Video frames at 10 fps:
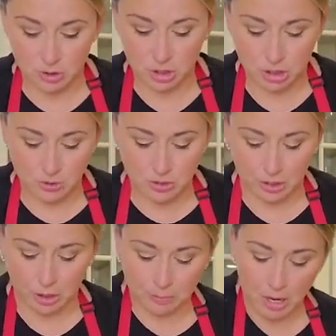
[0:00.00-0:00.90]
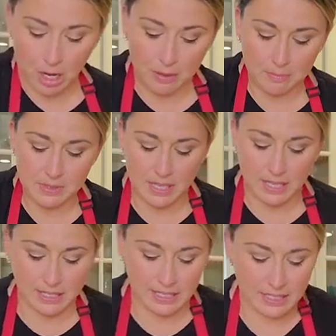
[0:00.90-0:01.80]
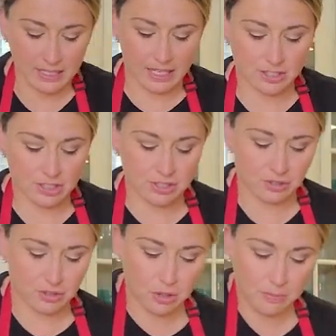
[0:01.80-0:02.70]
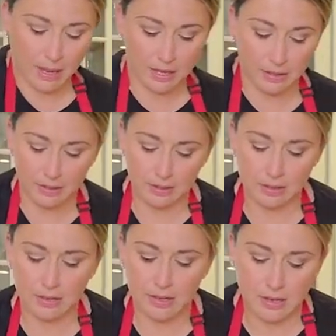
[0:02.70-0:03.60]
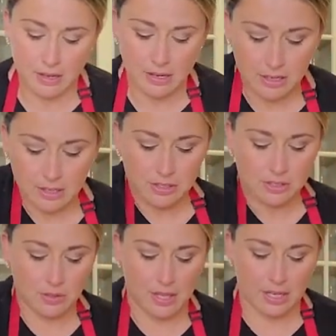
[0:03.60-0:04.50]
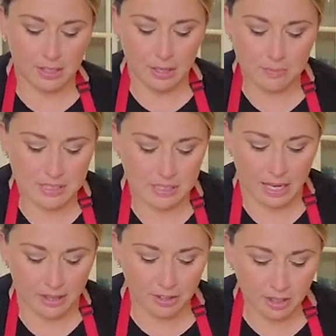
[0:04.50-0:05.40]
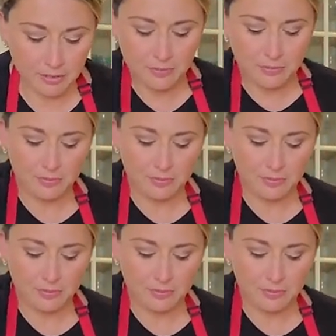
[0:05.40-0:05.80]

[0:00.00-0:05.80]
just using our palms and kneading it just a little bit so that it comes together.